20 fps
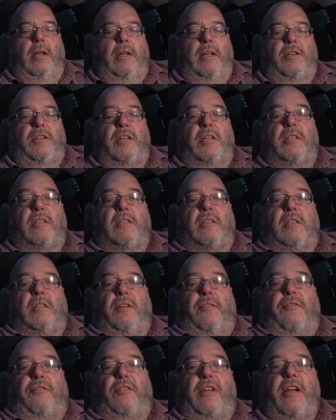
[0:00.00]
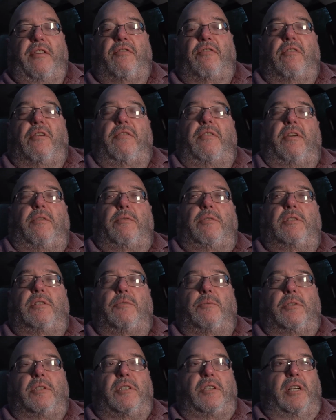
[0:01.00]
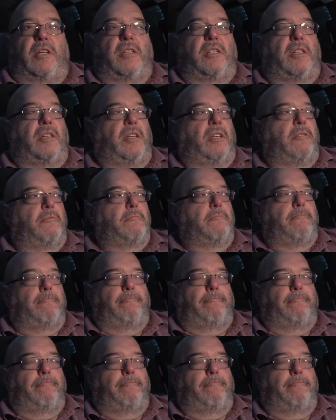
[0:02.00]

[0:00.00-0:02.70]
it just the flavor of it was was just